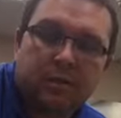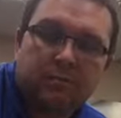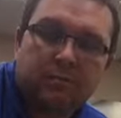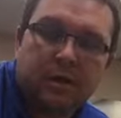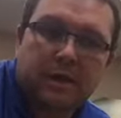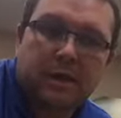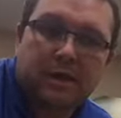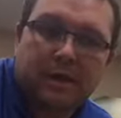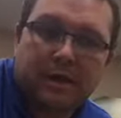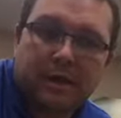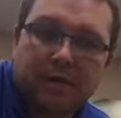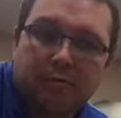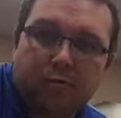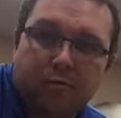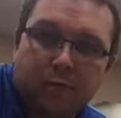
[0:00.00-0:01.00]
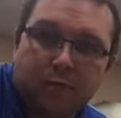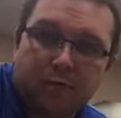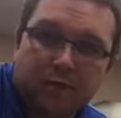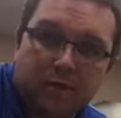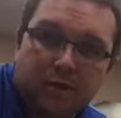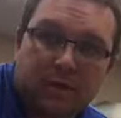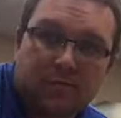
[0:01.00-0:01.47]
But again, we
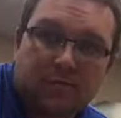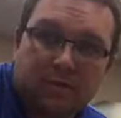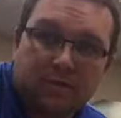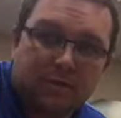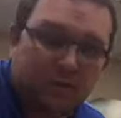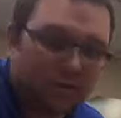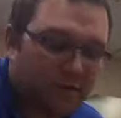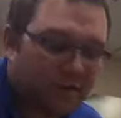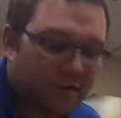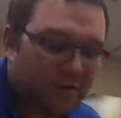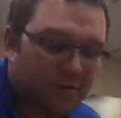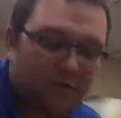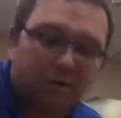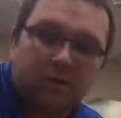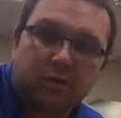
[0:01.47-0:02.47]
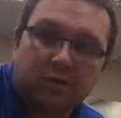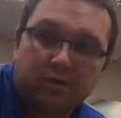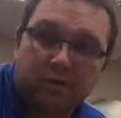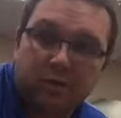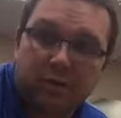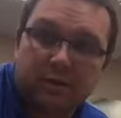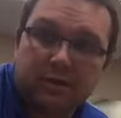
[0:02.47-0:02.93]
also don't want to treat it with a lot of
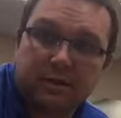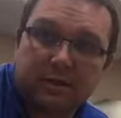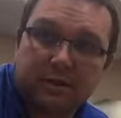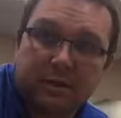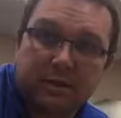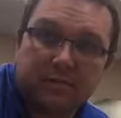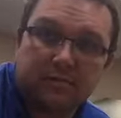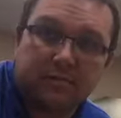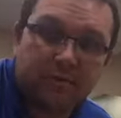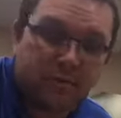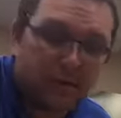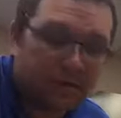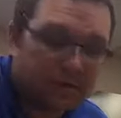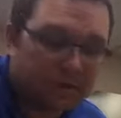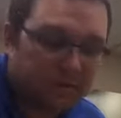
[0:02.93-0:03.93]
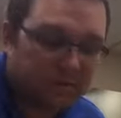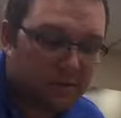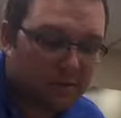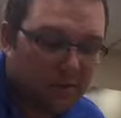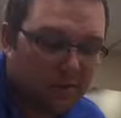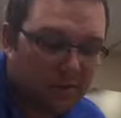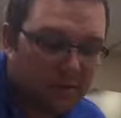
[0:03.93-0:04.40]
velocity at first.
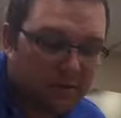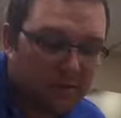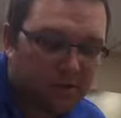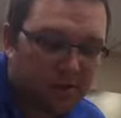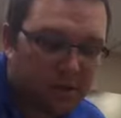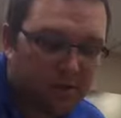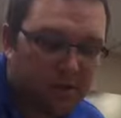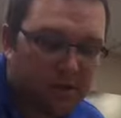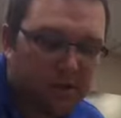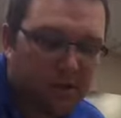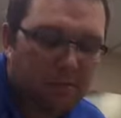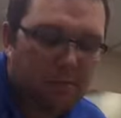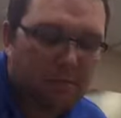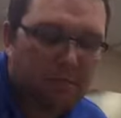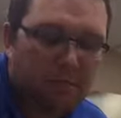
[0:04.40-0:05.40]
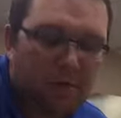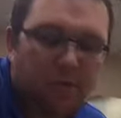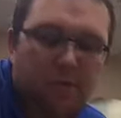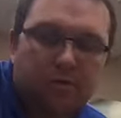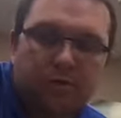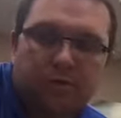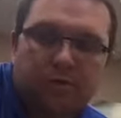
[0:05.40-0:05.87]
So in
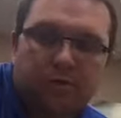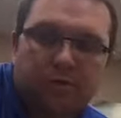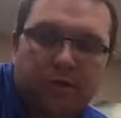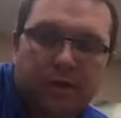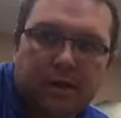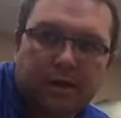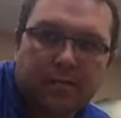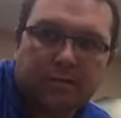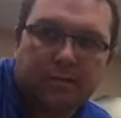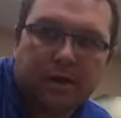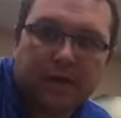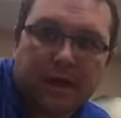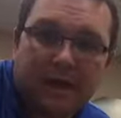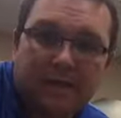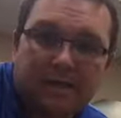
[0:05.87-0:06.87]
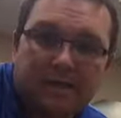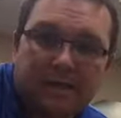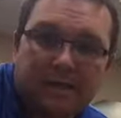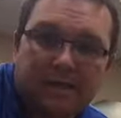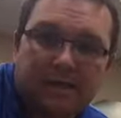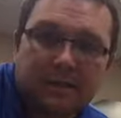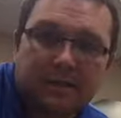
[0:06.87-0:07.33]
both
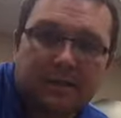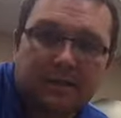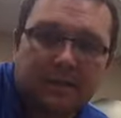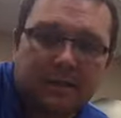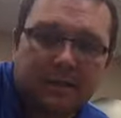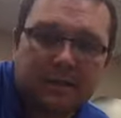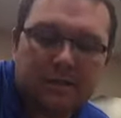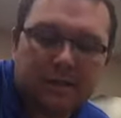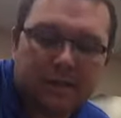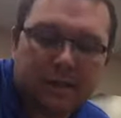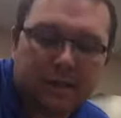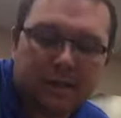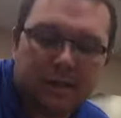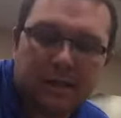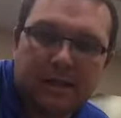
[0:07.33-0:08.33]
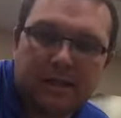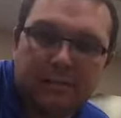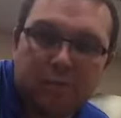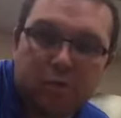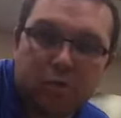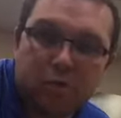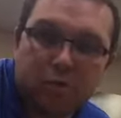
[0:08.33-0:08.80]
cases, and this again
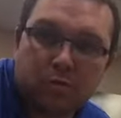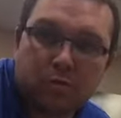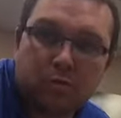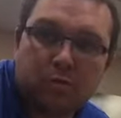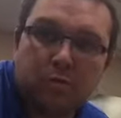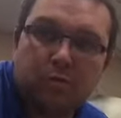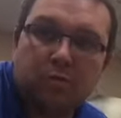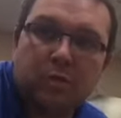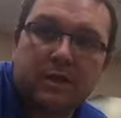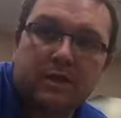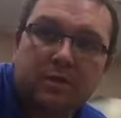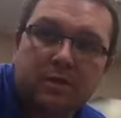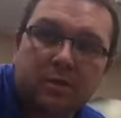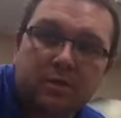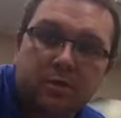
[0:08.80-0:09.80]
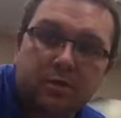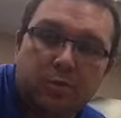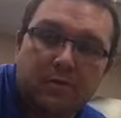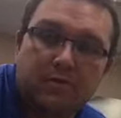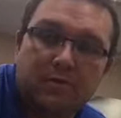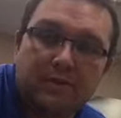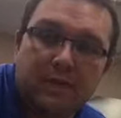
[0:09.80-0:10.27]
leans more towards the research that
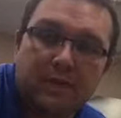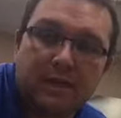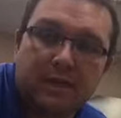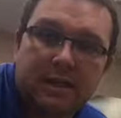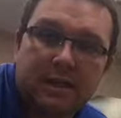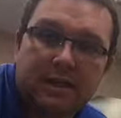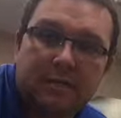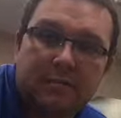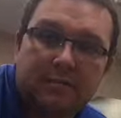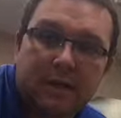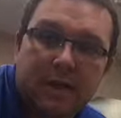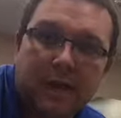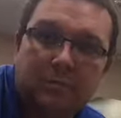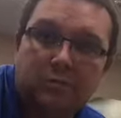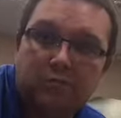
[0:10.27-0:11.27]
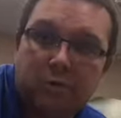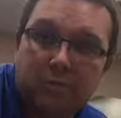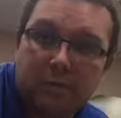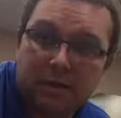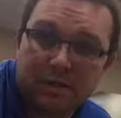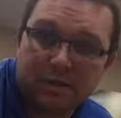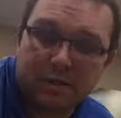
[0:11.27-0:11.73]
we've seen in hamstring
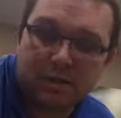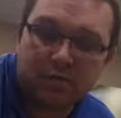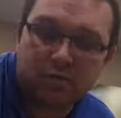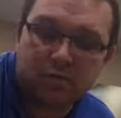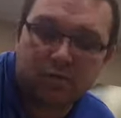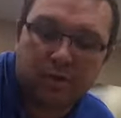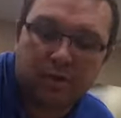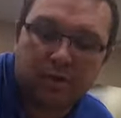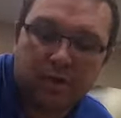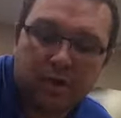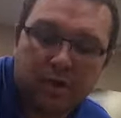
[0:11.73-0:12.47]
muscle injuries,